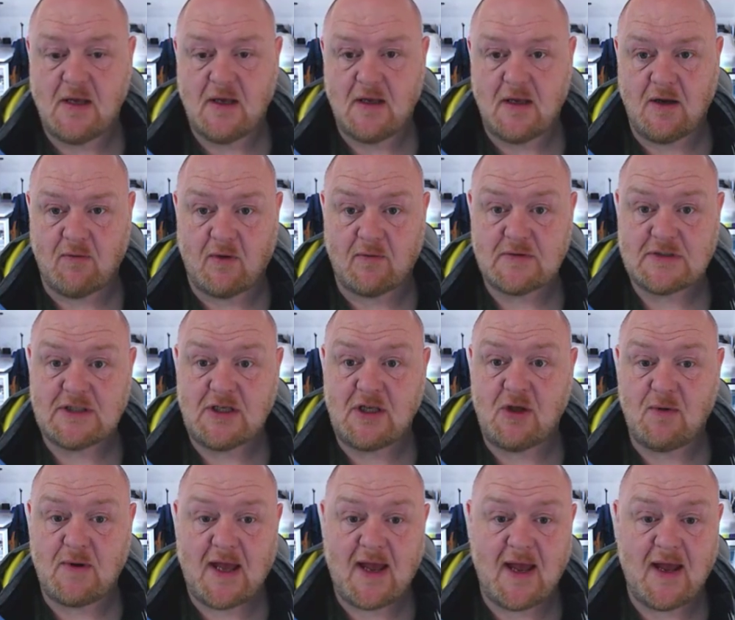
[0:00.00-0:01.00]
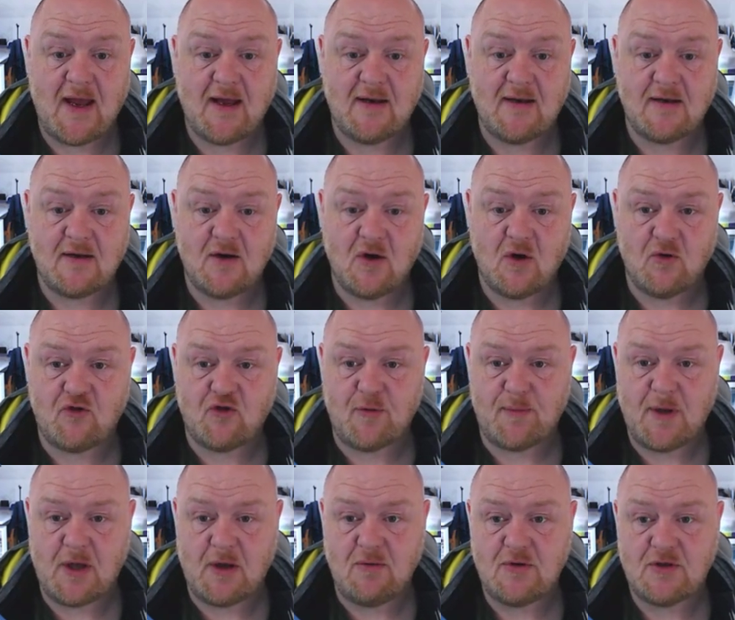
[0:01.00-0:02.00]
Now obviously you can
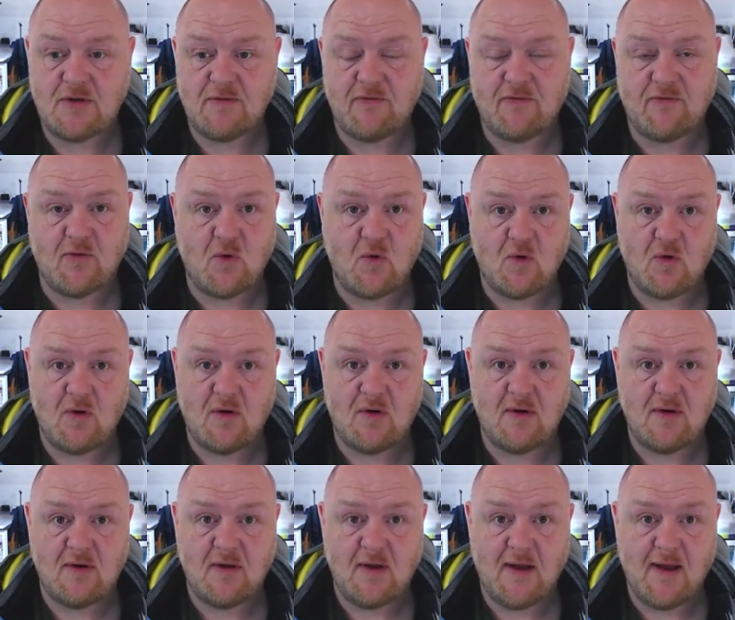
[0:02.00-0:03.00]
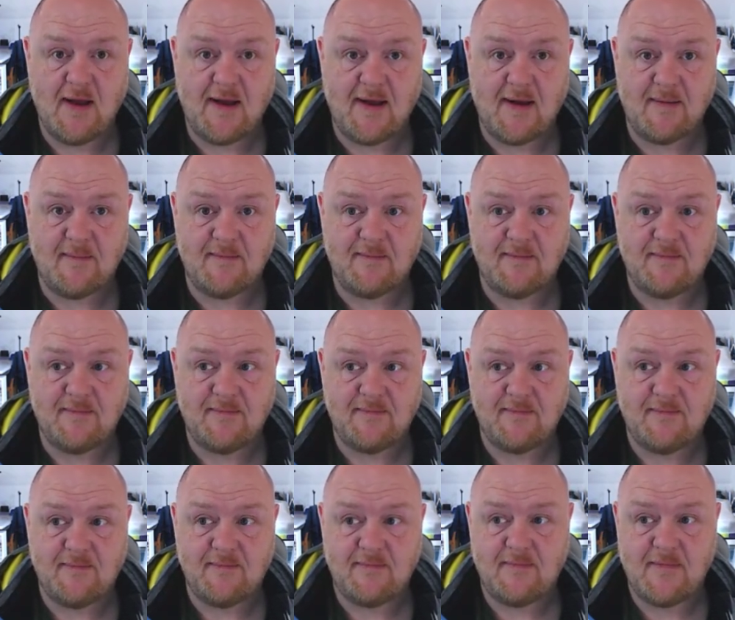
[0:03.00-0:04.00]
contribute for
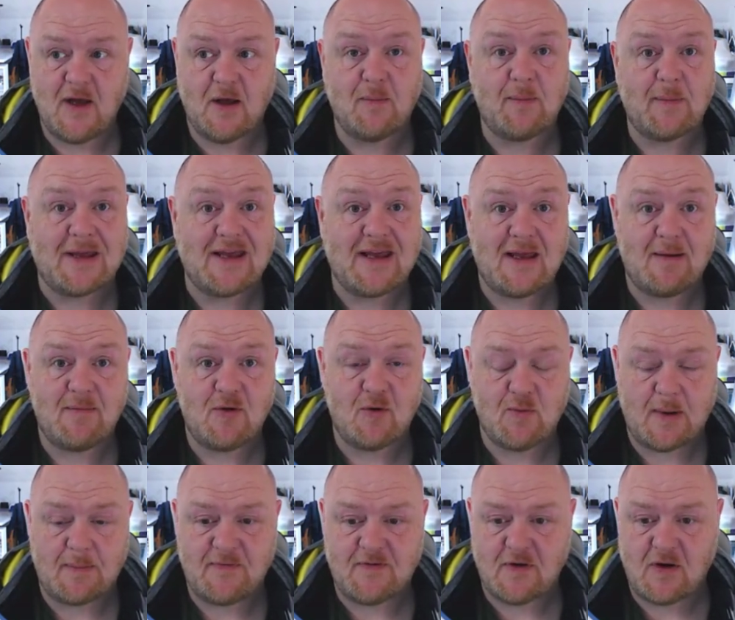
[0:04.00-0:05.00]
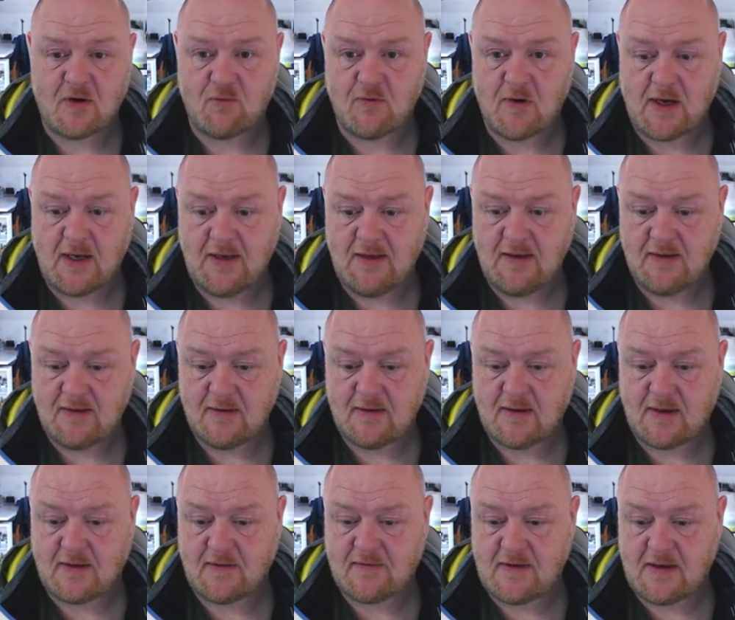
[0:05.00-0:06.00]
helping keep the website running.
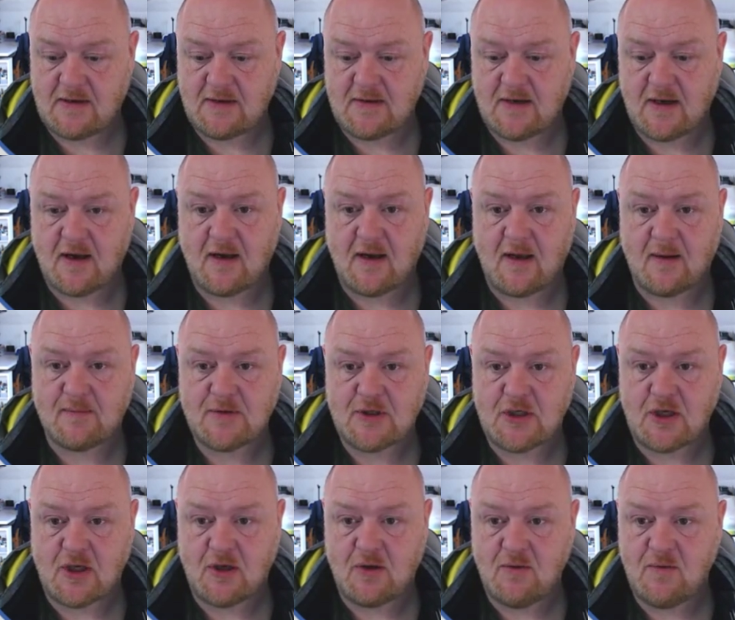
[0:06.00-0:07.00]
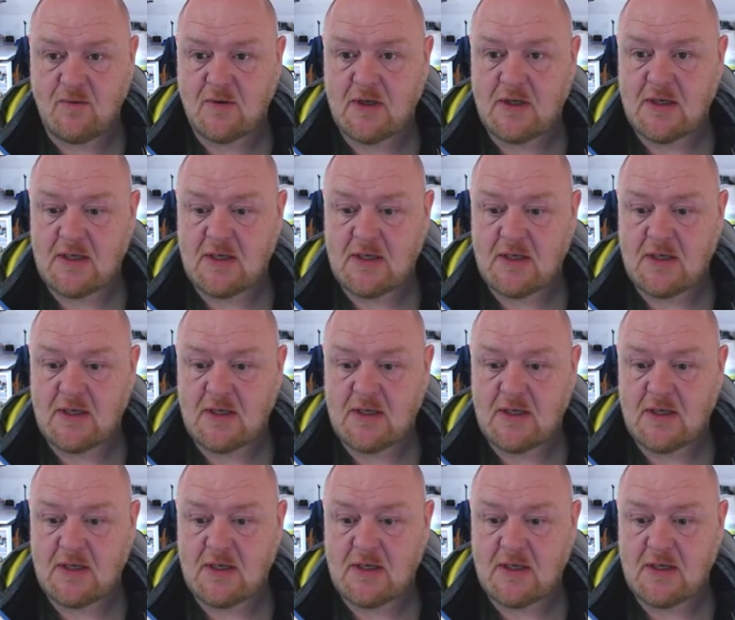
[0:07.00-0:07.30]
That's entirely up to you.